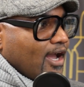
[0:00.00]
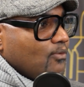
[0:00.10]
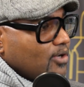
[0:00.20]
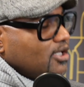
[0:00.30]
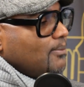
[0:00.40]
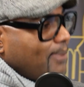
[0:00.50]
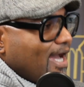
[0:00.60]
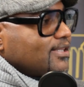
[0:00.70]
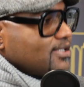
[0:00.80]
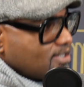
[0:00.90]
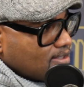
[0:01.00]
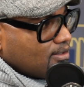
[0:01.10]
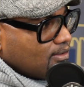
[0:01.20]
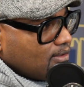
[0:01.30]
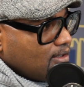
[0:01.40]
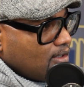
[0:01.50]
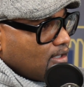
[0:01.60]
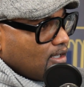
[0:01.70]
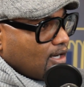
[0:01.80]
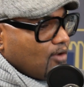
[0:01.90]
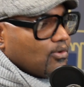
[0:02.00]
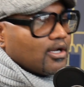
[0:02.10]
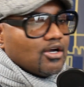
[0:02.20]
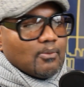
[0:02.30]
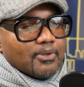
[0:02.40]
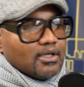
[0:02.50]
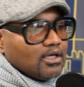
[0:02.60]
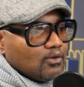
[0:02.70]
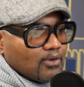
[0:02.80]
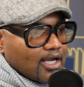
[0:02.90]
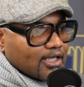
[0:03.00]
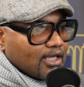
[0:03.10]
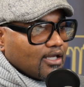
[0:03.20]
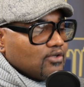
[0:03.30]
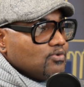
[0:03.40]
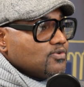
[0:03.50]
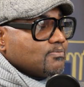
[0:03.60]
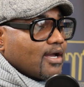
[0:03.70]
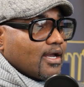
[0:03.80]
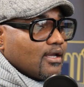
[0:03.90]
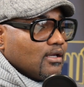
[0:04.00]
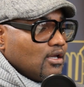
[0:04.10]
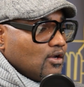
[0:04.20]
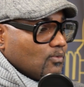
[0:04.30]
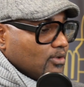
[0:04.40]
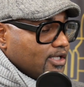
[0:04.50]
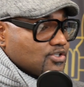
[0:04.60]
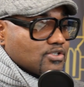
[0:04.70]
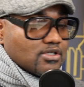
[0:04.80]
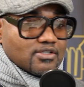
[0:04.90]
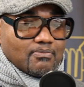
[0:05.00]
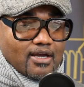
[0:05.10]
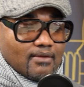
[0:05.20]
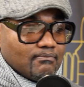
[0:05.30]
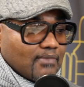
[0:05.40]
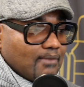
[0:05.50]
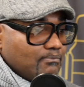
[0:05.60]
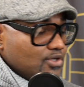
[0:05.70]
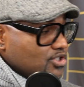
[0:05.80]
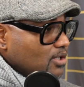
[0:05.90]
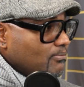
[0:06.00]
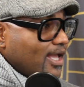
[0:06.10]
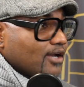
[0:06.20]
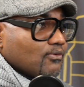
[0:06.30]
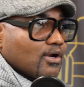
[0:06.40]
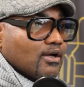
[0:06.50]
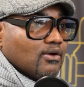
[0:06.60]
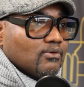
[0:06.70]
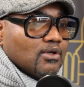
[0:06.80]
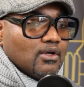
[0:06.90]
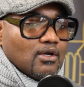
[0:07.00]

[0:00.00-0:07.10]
I want to impact this city. And I want to help in any way I can, use my relationships, my Michigan background,